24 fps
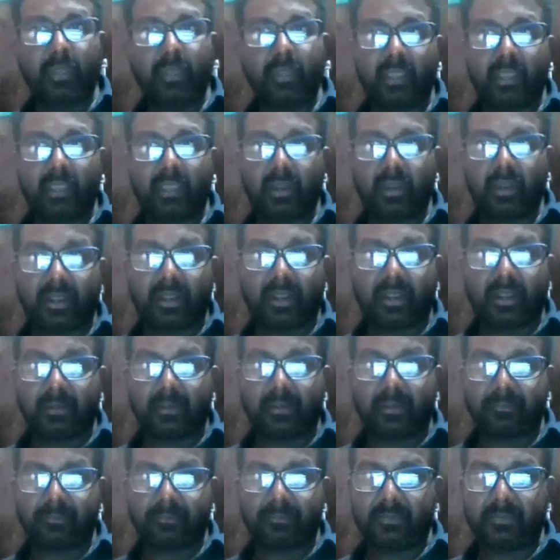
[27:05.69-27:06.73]
I got angry
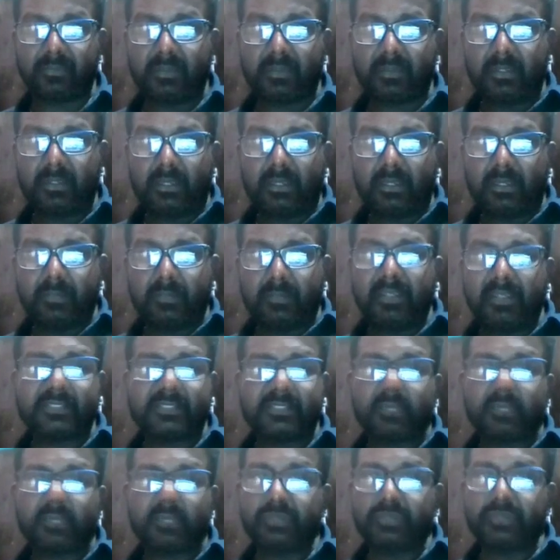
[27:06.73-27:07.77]
because
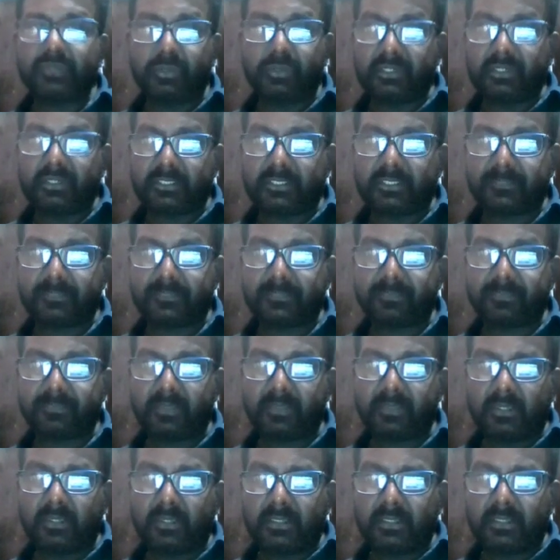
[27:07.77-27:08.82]
some students,
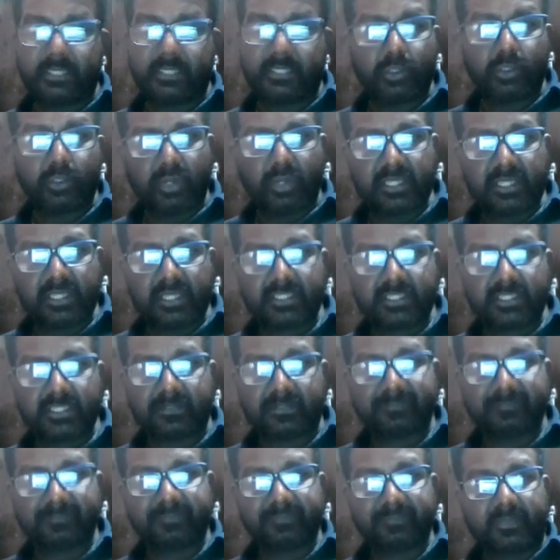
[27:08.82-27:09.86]
they don't
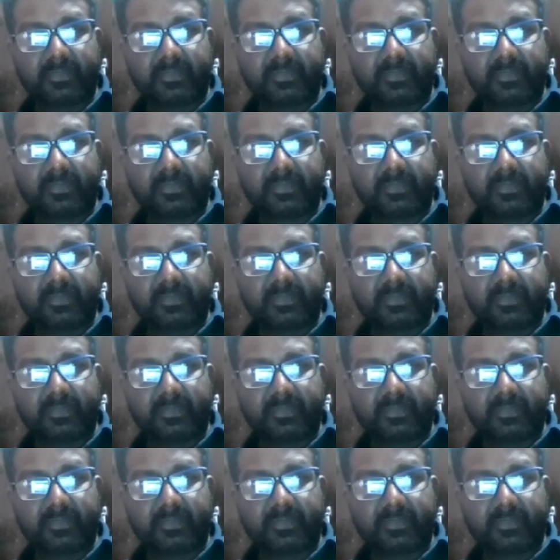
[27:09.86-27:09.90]
listen.